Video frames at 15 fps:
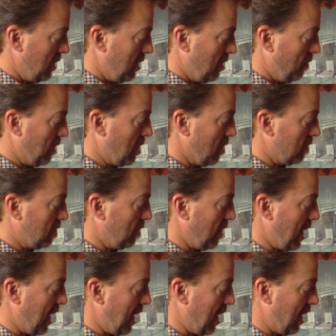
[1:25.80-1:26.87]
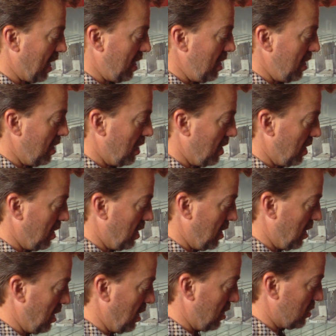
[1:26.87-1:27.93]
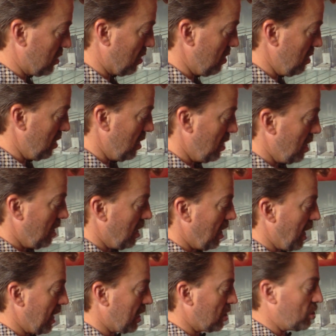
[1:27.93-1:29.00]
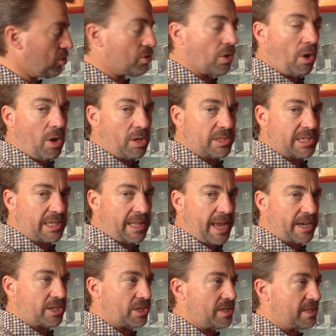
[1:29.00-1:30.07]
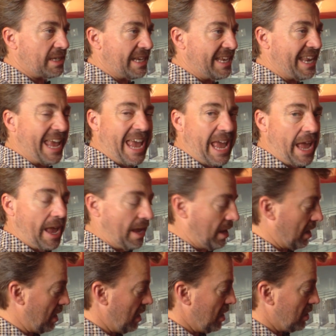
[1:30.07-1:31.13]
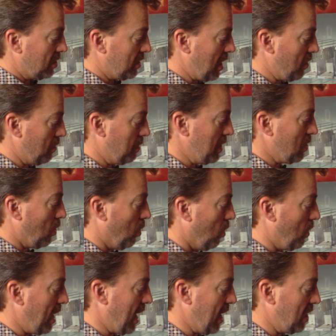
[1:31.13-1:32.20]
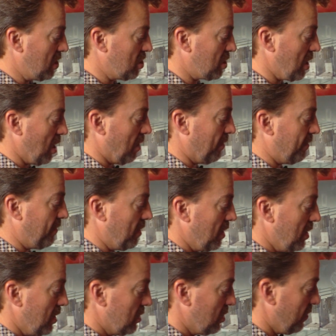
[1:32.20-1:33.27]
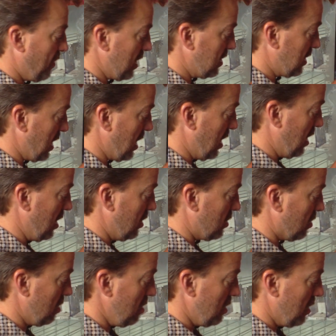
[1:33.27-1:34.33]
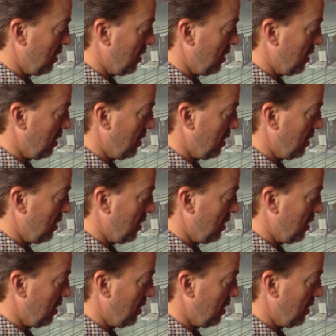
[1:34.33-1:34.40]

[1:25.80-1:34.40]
we go to A, enter. I can choose all selections in A. So that would be the whole A shelf. So if I say enter,